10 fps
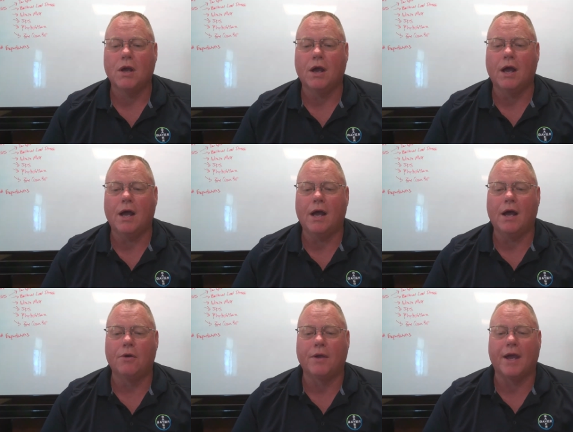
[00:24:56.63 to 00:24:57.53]

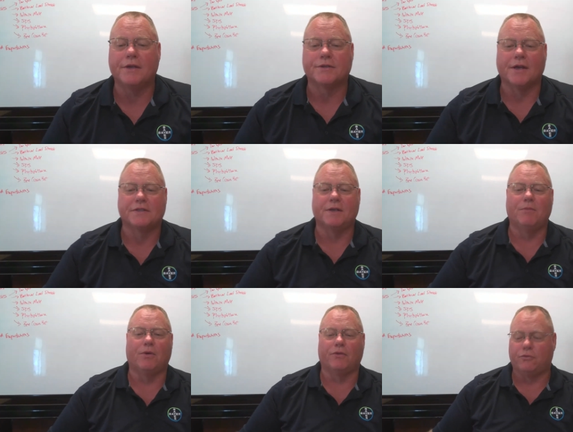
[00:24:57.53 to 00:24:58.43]
Okay, so I see
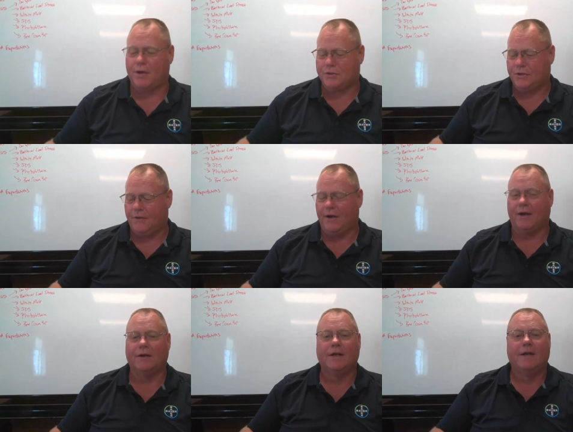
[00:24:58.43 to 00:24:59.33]
Merle's question there.